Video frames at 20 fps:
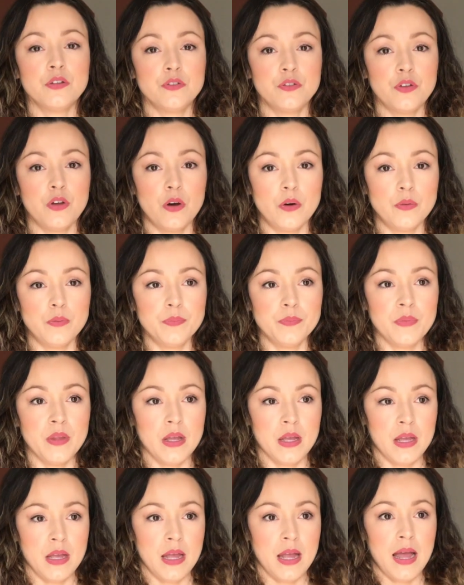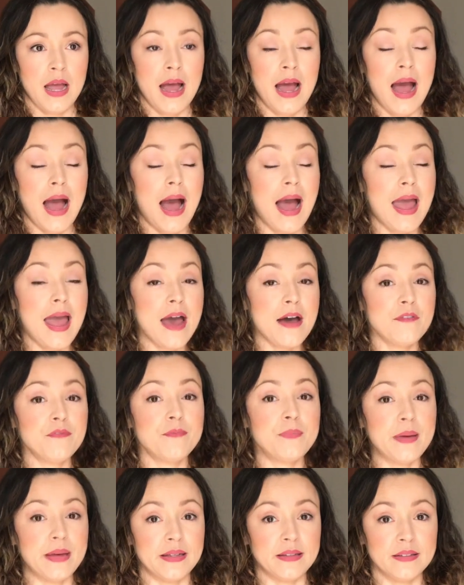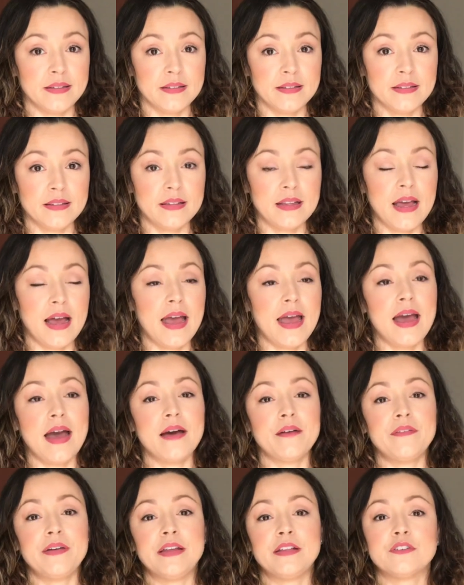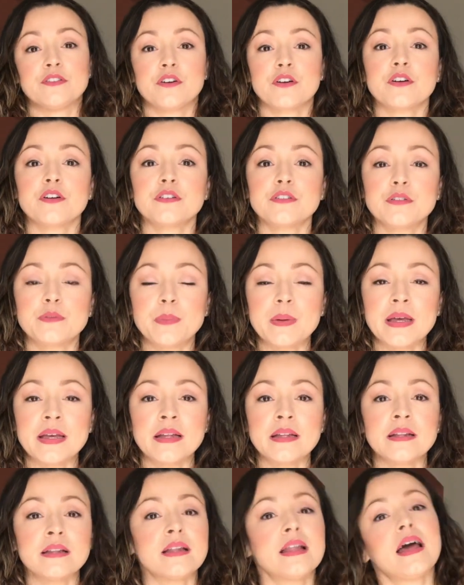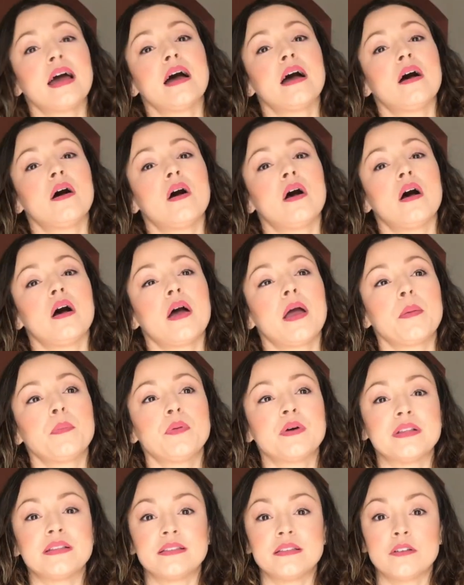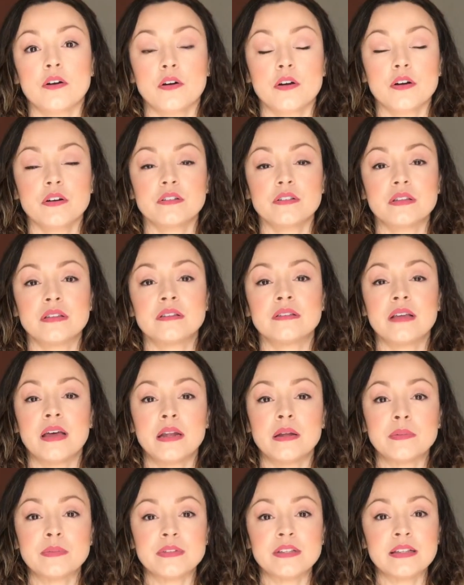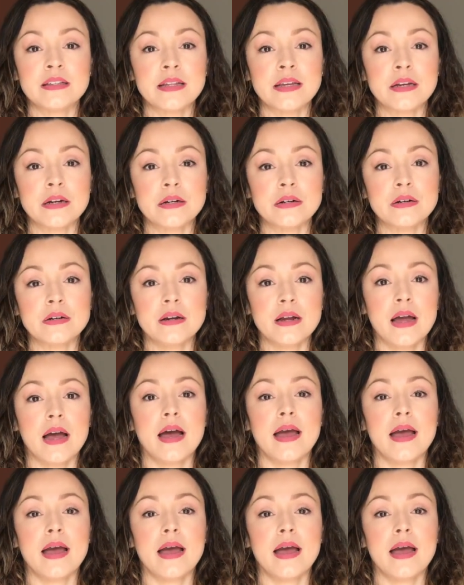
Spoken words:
So I have bins. I have a darks bin. I put darks and denims in there.